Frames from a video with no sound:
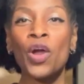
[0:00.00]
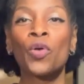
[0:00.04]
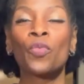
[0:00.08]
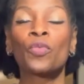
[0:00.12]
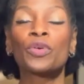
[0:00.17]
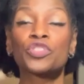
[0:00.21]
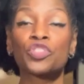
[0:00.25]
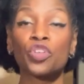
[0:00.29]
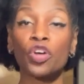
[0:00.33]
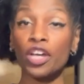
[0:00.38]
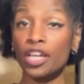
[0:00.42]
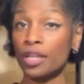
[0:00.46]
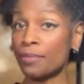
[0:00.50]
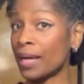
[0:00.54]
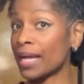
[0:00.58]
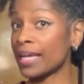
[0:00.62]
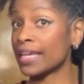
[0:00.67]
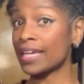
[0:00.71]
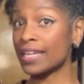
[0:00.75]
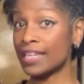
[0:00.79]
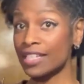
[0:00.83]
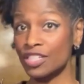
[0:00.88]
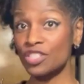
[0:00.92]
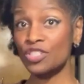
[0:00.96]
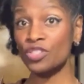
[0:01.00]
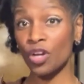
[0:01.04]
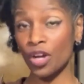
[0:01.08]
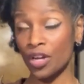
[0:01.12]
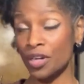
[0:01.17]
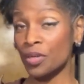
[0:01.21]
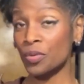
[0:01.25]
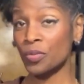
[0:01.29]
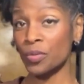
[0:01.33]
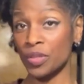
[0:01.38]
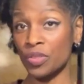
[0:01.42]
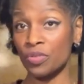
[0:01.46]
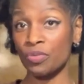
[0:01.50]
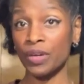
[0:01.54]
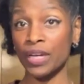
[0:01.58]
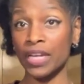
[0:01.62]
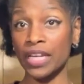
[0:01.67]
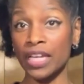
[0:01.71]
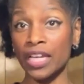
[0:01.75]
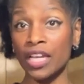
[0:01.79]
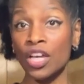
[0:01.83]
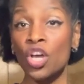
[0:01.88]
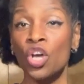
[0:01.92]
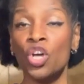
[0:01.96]
We're talking about getting started with
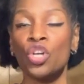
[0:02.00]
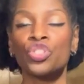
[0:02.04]
running.